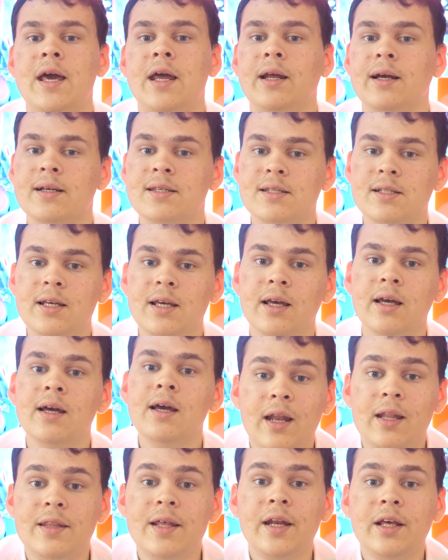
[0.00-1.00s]
NXT,
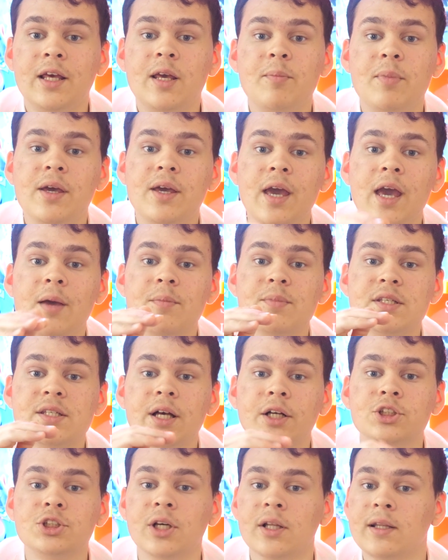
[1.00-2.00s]
and then he became
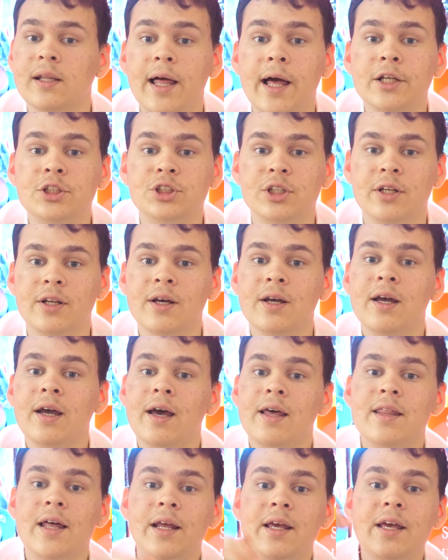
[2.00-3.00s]
such a legend
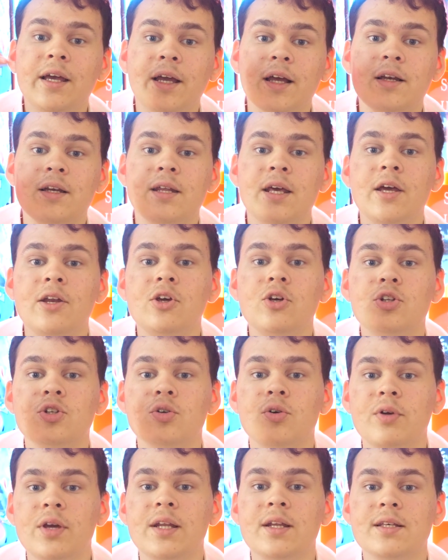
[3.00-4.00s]
that he continued
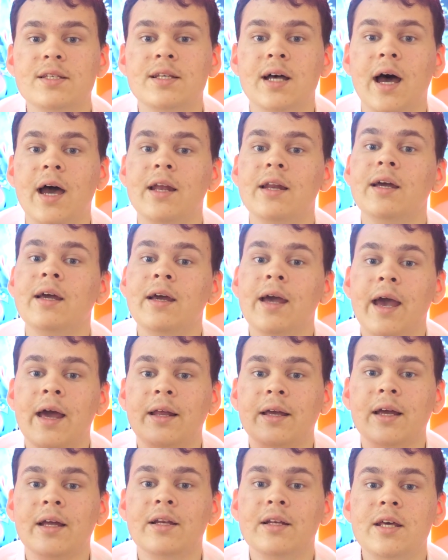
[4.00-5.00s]
to redesign
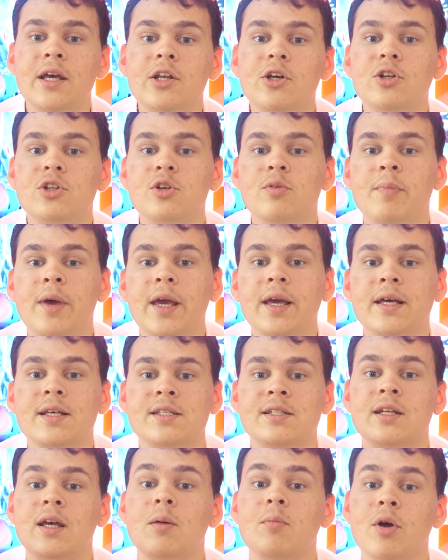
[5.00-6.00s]
and continued to make
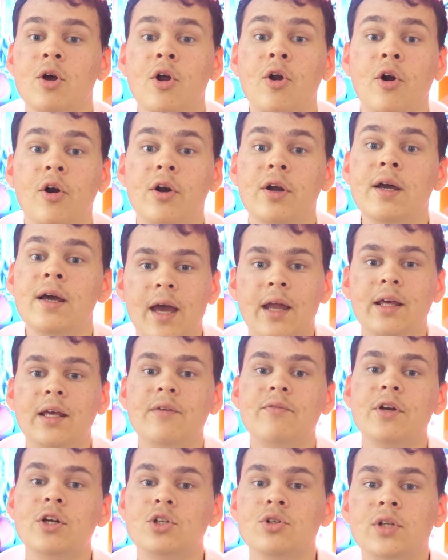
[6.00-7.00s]
his name heard, and
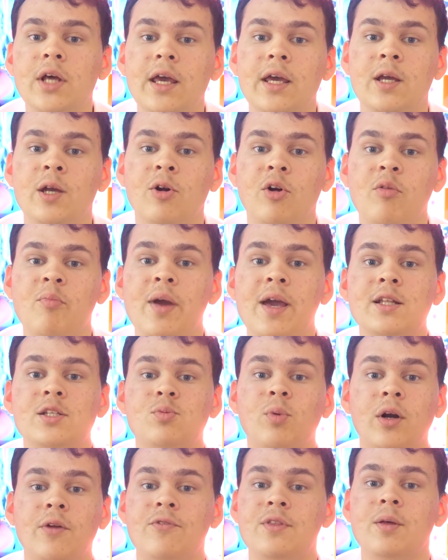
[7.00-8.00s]
even today he
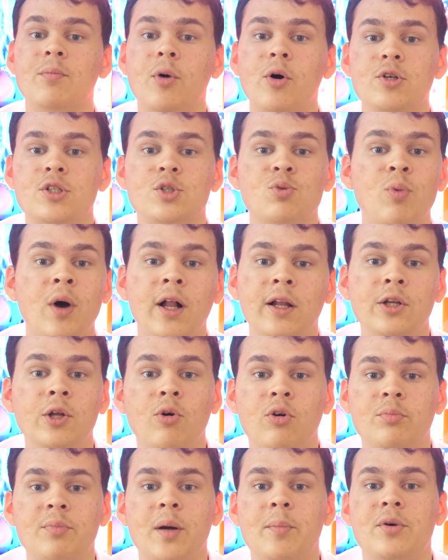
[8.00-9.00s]
remains one of the most
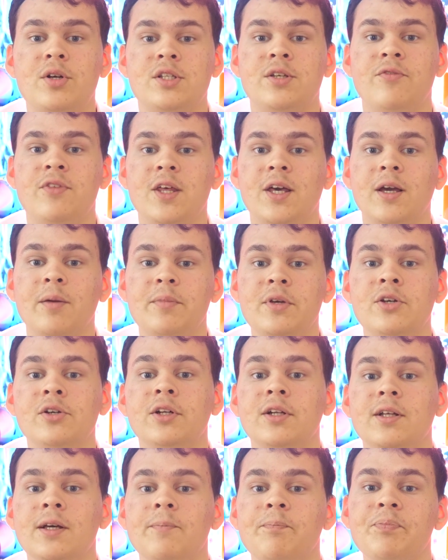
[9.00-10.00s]
well-known members of the
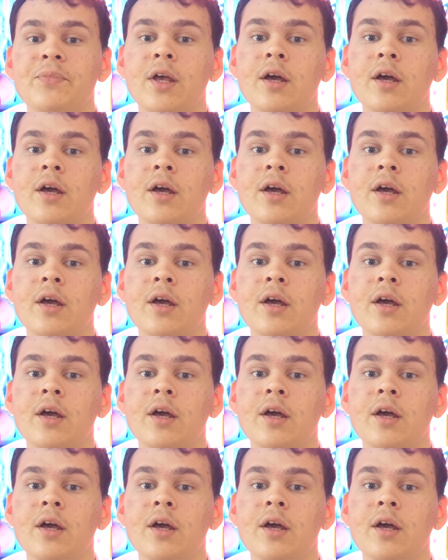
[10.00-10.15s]
community.